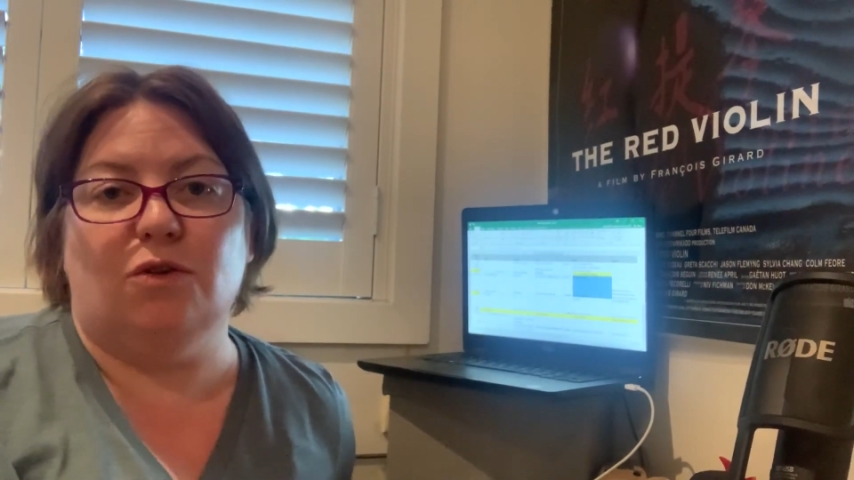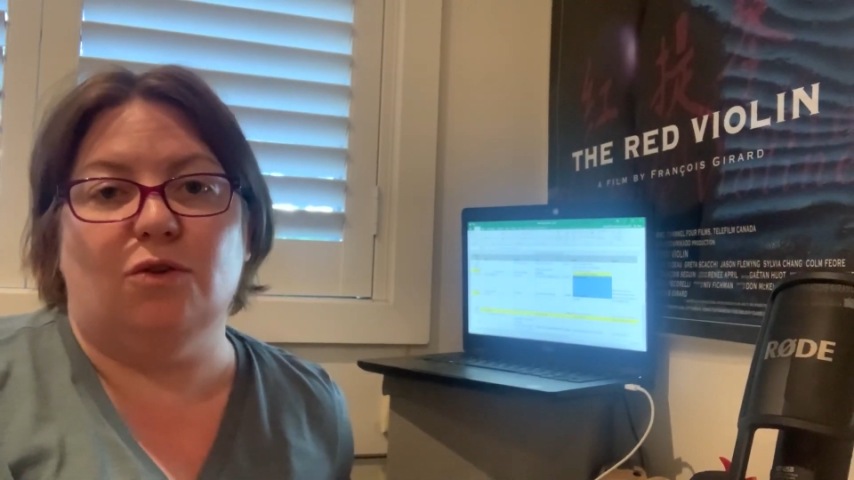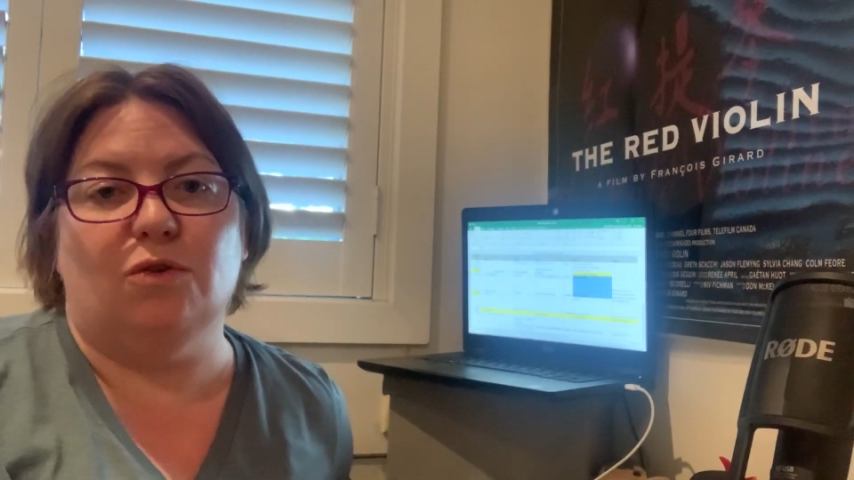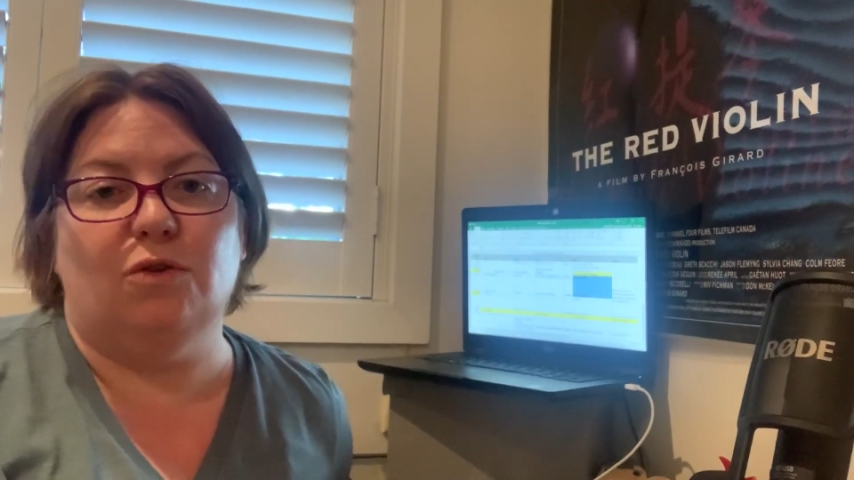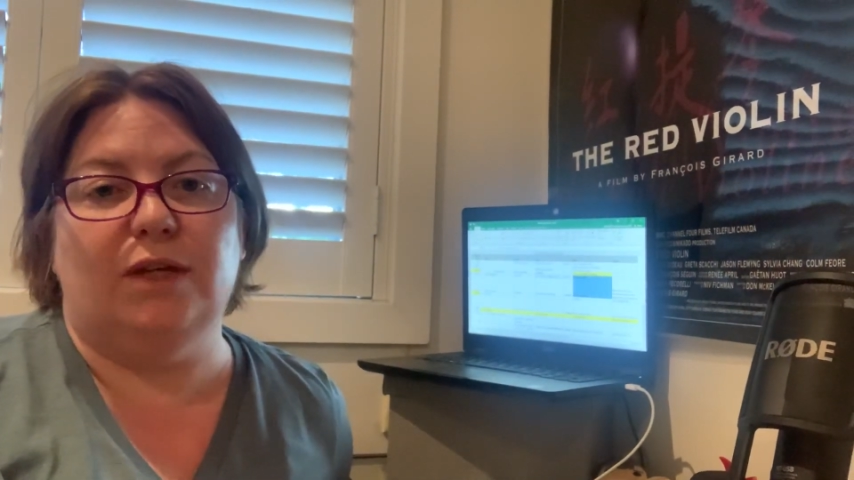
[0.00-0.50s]

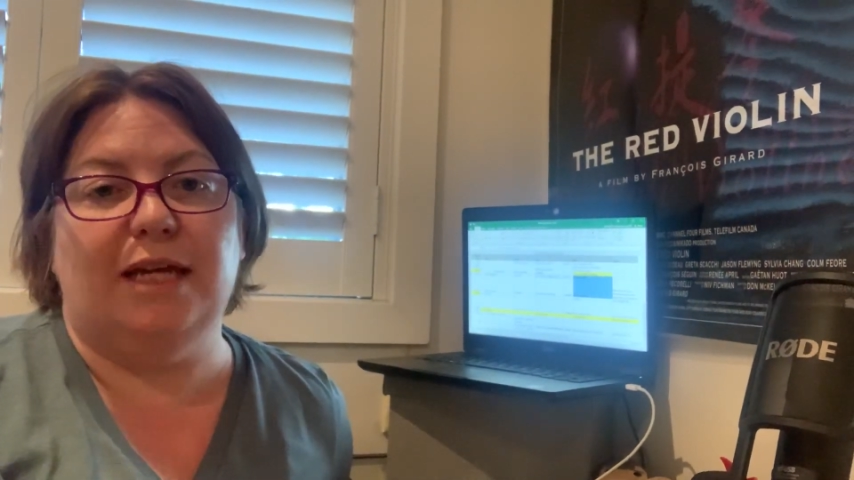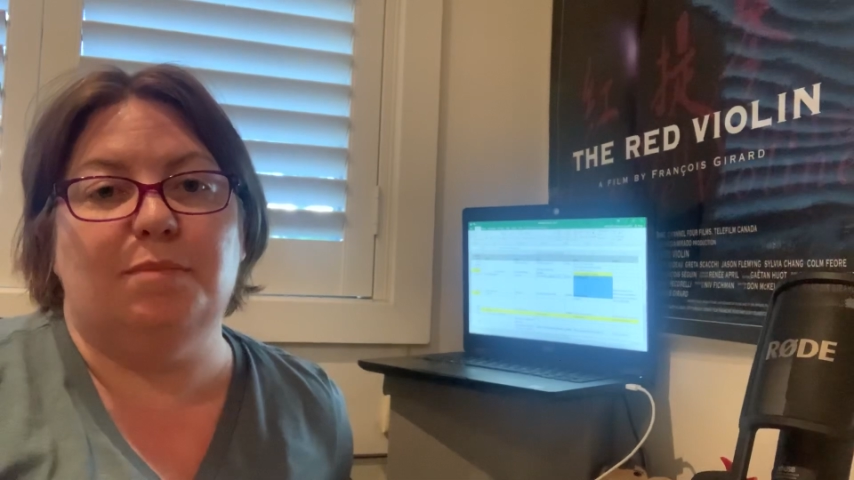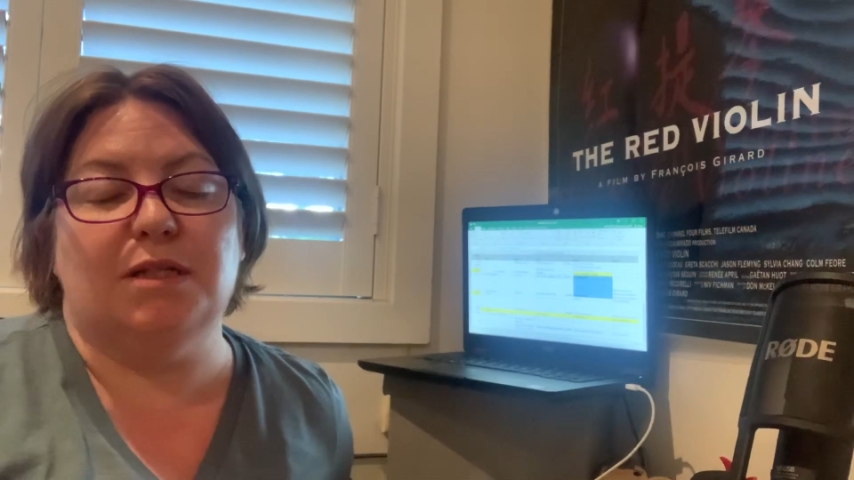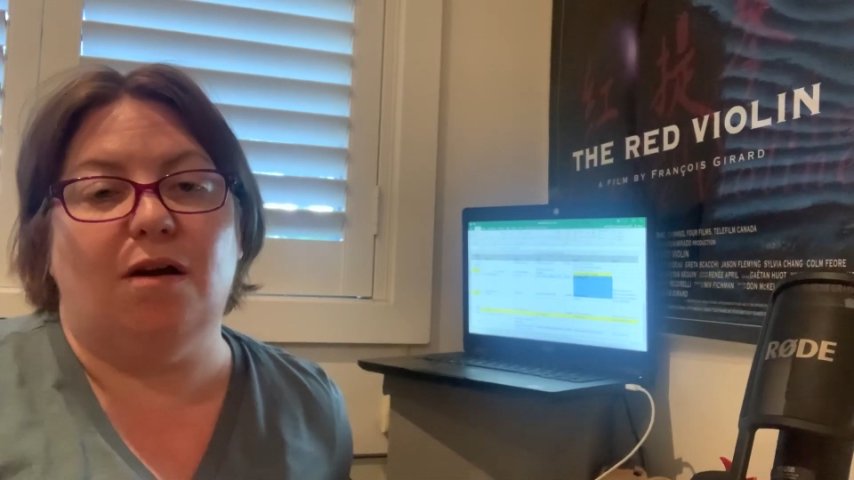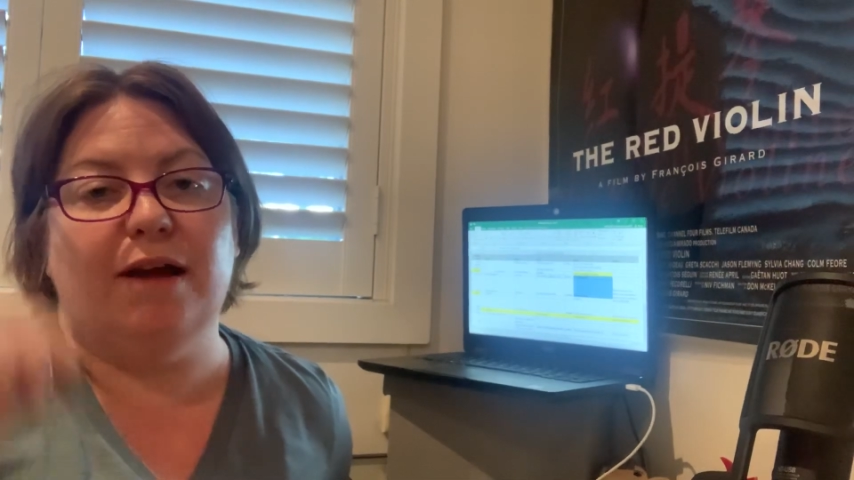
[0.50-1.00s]
who keeps
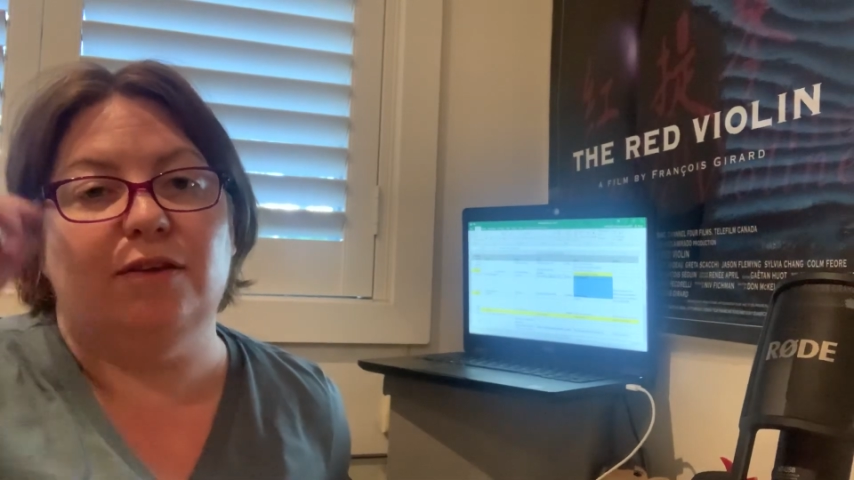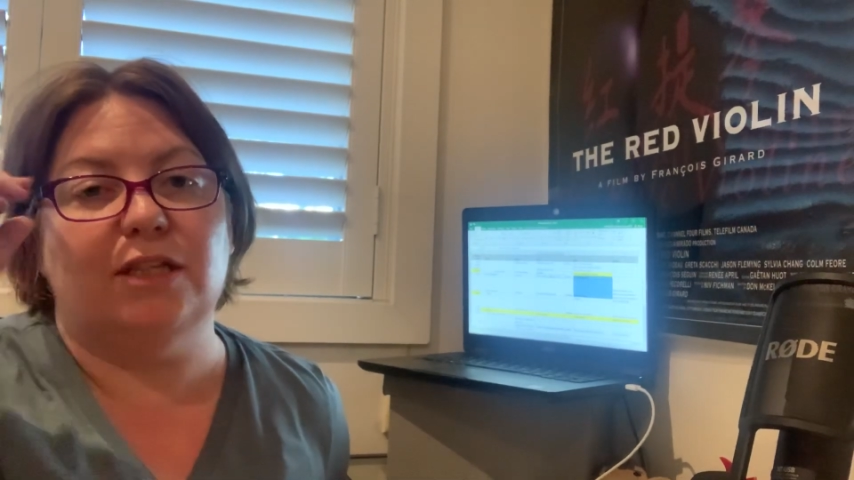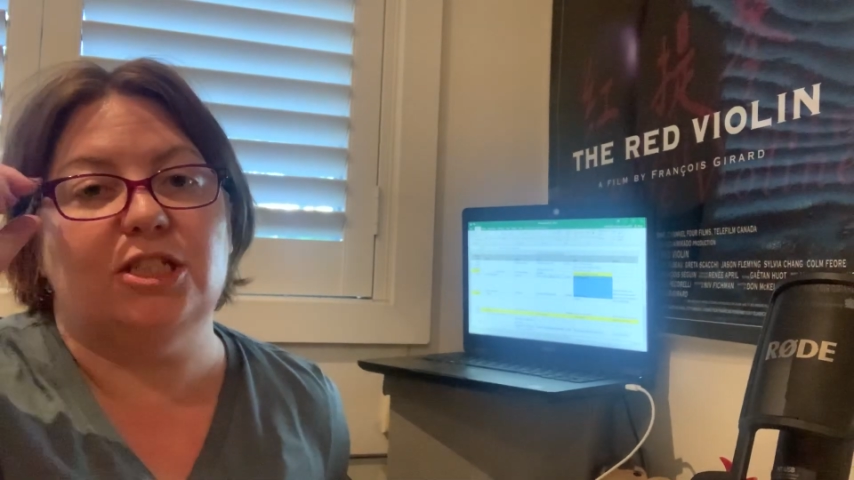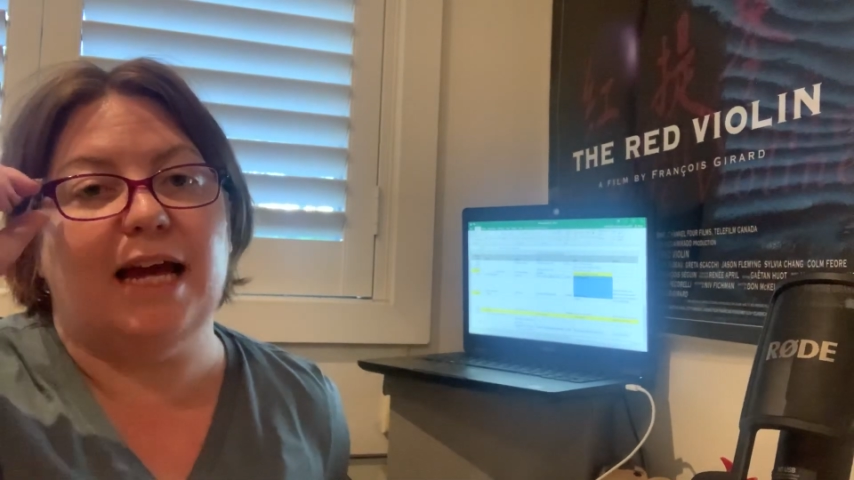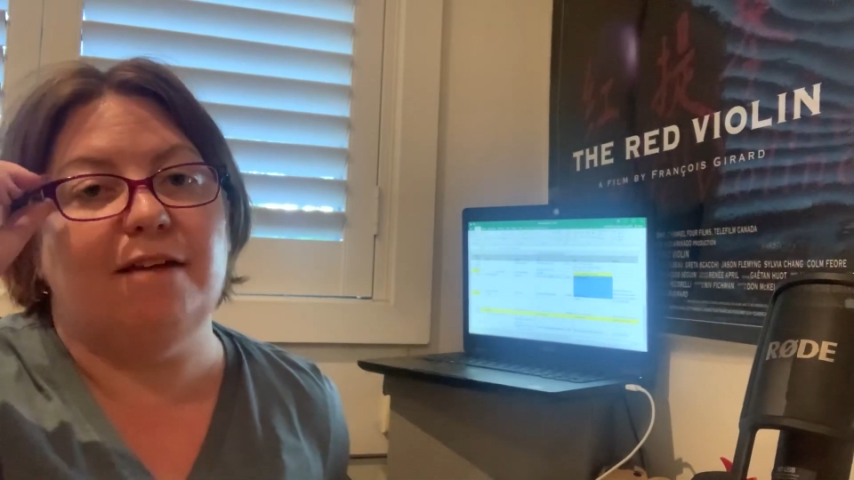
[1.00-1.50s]
an eye on the
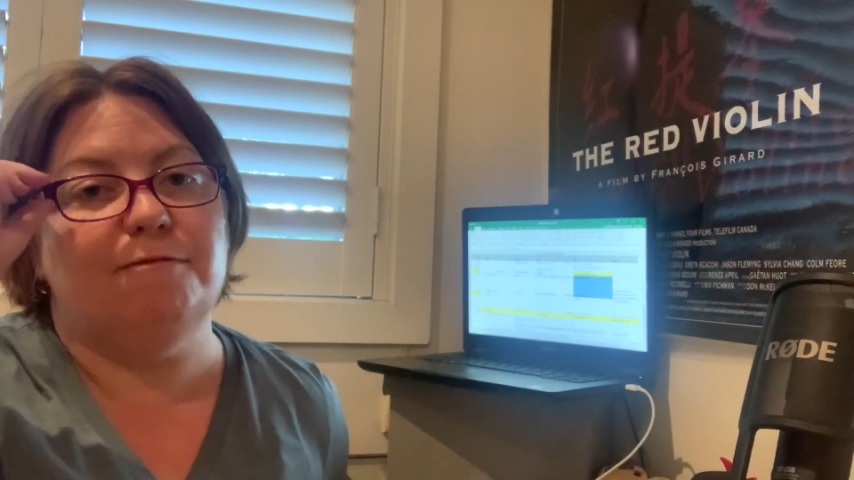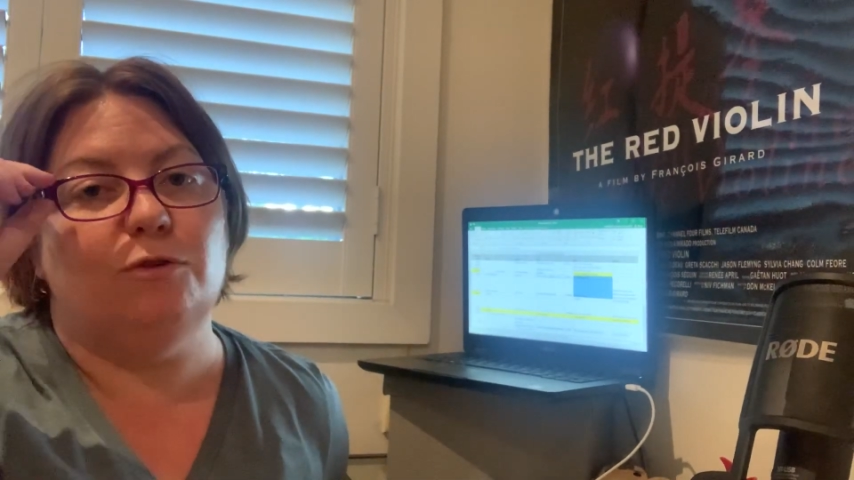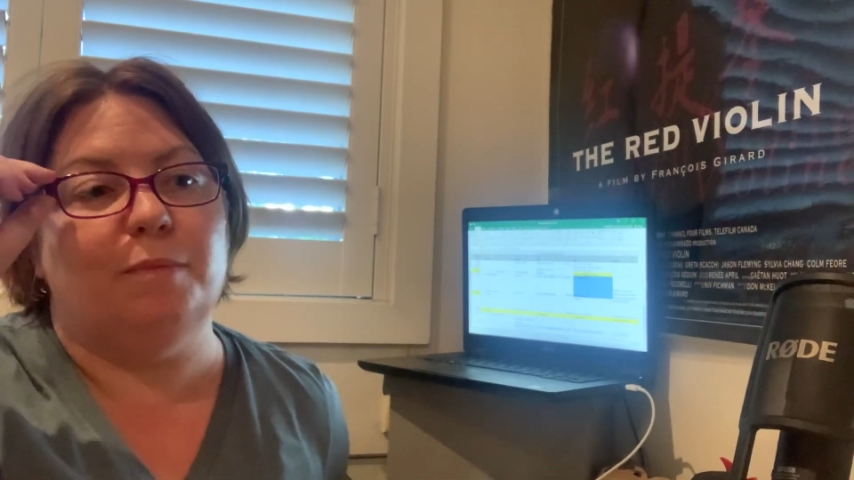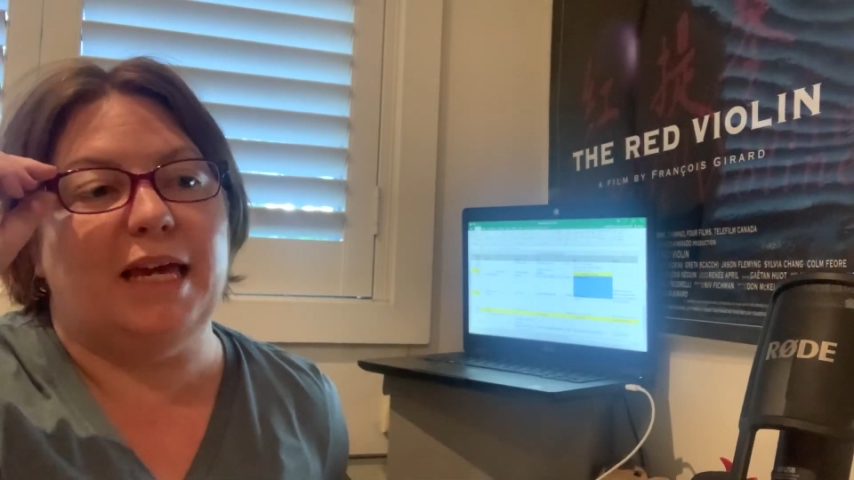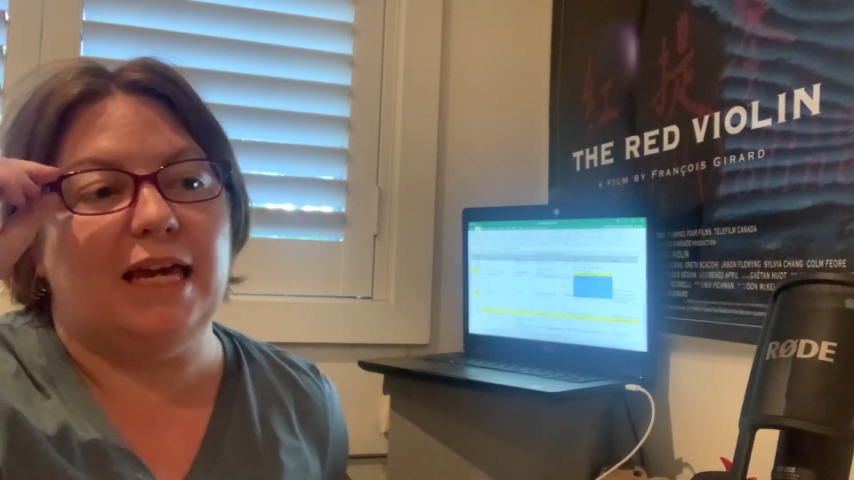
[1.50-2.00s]
chat
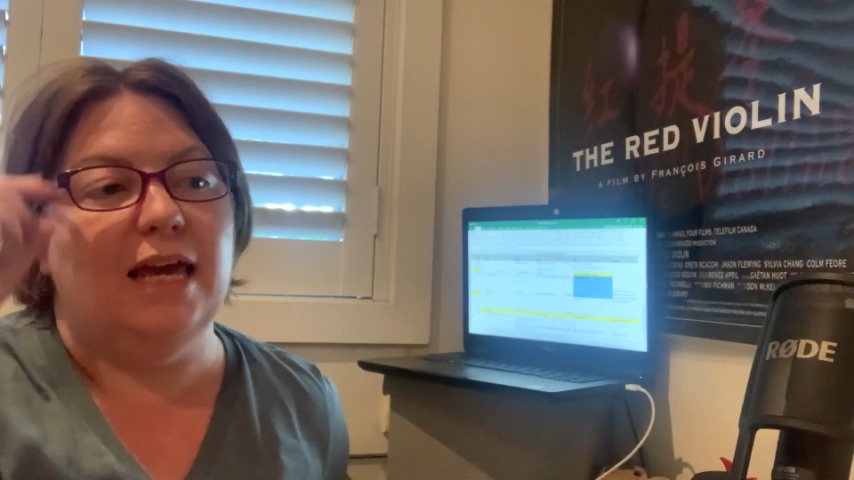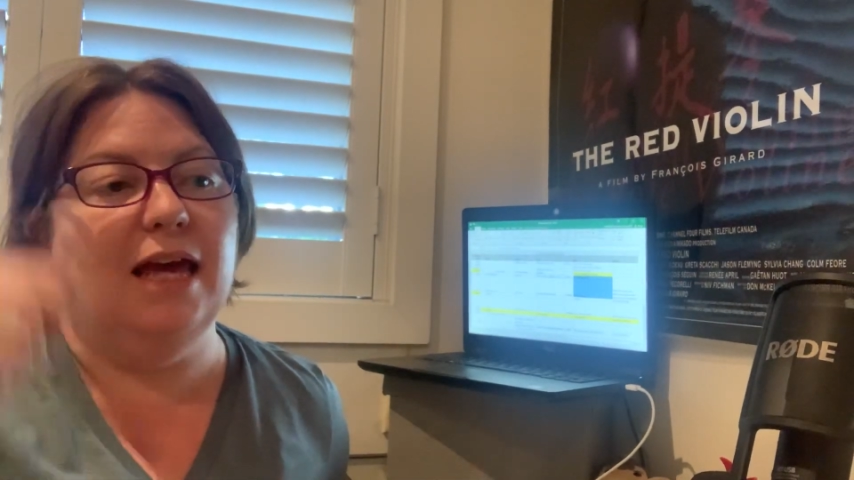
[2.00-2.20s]
for me